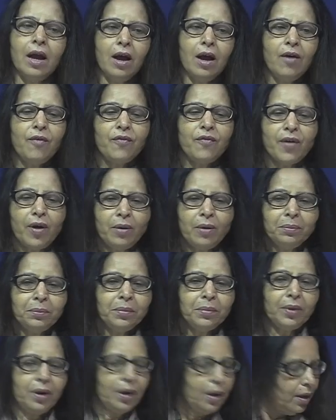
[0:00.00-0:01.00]
From
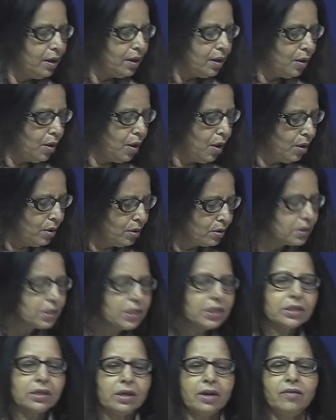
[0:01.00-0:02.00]

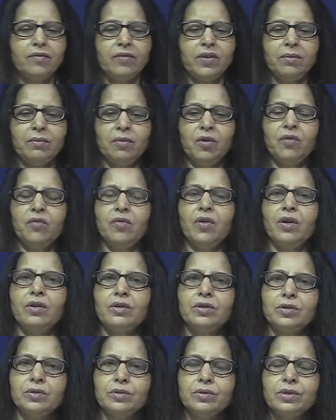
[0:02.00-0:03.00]
hooks, we move
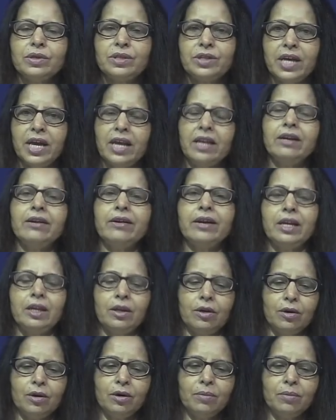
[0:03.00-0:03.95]
on to tailoring your